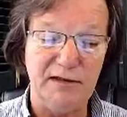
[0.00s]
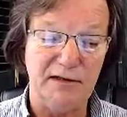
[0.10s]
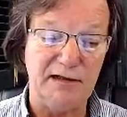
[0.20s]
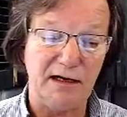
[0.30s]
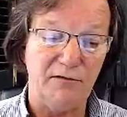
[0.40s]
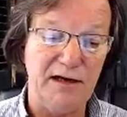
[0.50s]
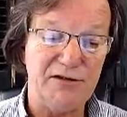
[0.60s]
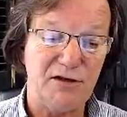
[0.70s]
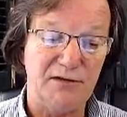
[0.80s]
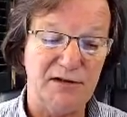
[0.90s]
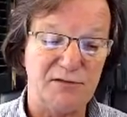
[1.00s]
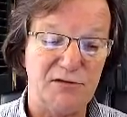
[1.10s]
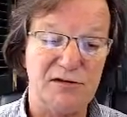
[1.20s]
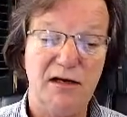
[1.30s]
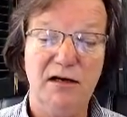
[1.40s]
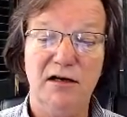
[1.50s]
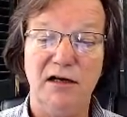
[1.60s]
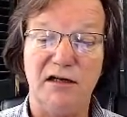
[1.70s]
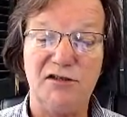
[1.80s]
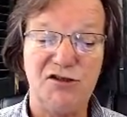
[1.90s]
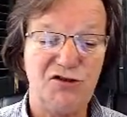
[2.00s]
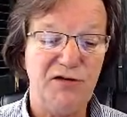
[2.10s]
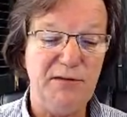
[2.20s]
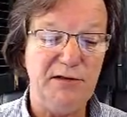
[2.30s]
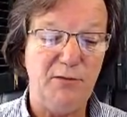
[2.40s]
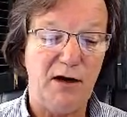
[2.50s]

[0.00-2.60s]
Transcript: uh, decoration on this was extremely well